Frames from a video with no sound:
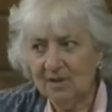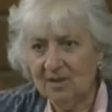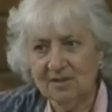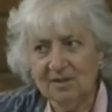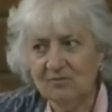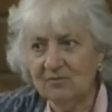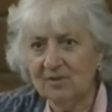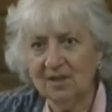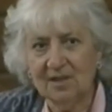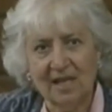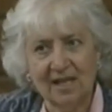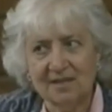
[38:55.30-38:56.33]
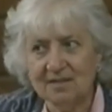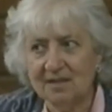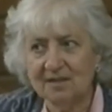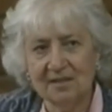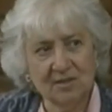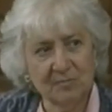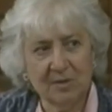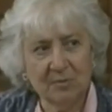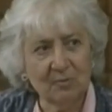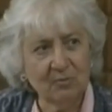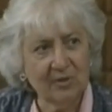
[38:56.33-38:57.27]
didn't realize that these
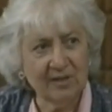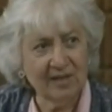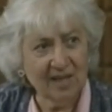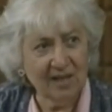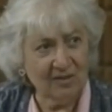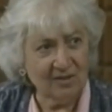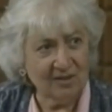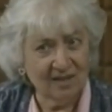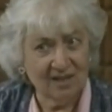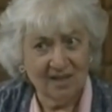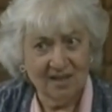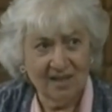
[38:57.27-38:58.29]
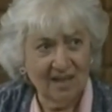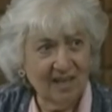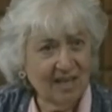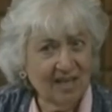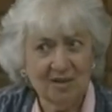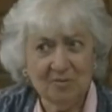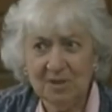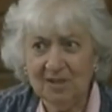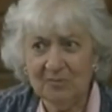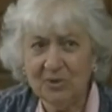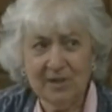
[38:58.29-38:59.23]
people were there. I
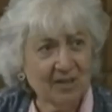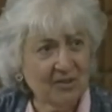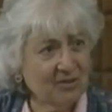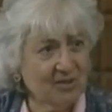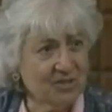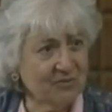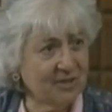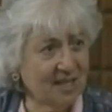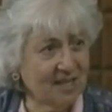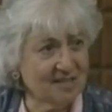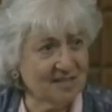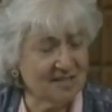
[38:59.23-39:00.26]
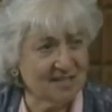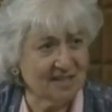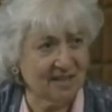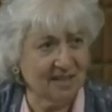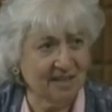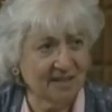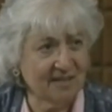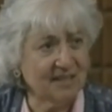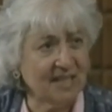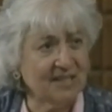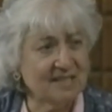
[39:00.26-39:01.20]
mean, when the girls are in ecstasy,
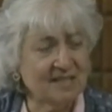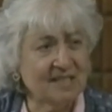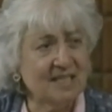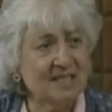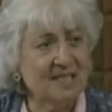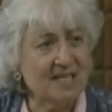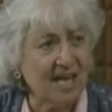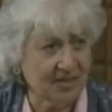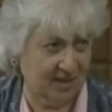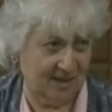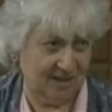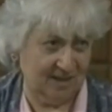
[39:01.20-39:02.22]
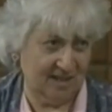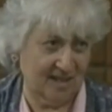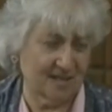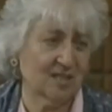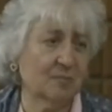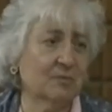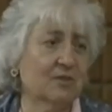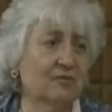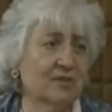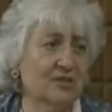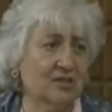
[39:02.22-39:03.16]
they see nothing except the
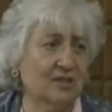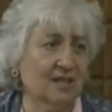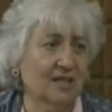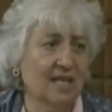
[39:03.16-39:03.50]
vision.